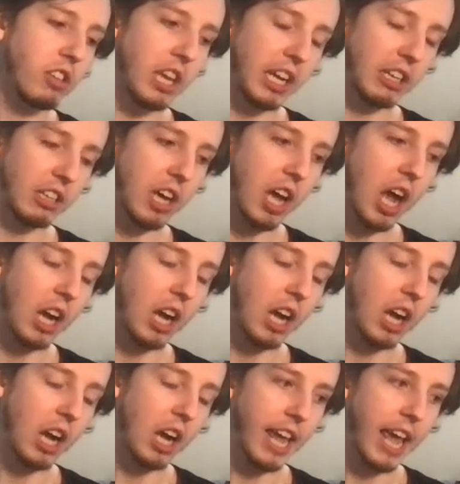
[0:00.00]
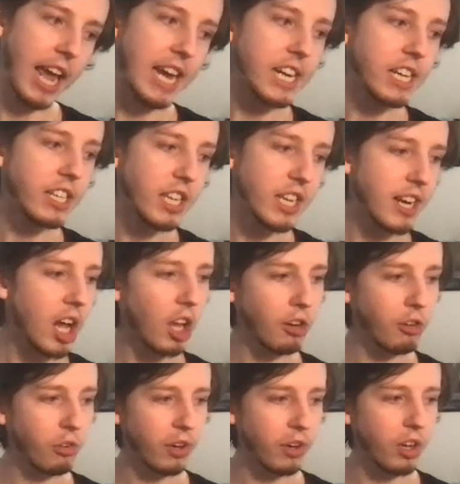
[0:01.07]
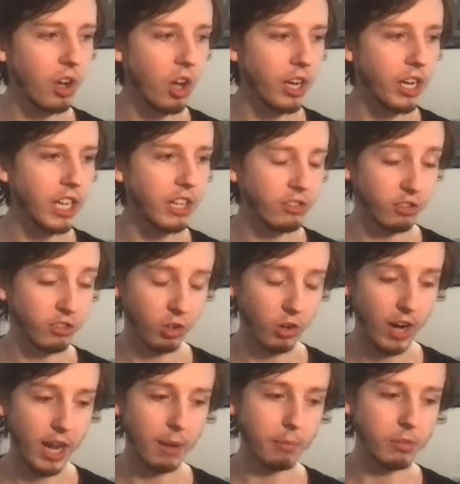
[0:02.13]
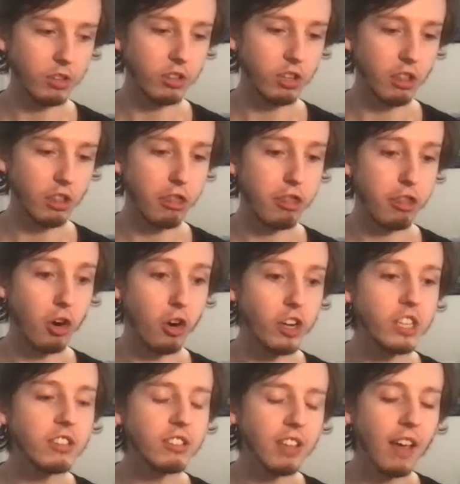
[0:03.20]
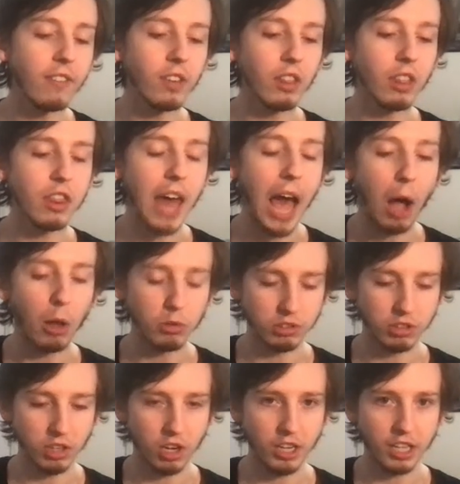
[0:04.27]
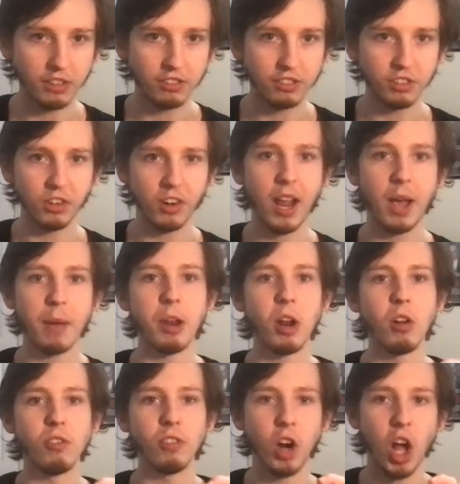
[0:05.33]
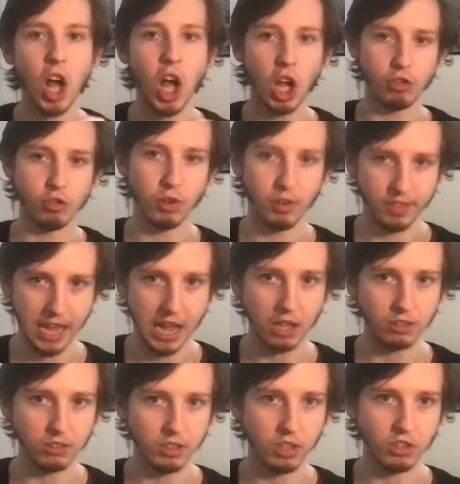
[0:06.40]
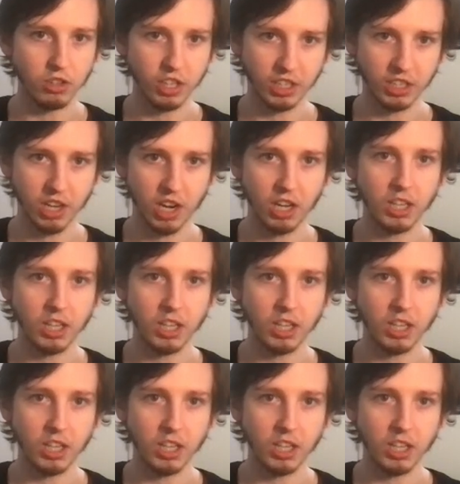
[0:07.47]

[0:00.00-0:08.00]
TikTok and 1,800 on Instagram to 37,000 on Instagram and over 100,000 on TikTok.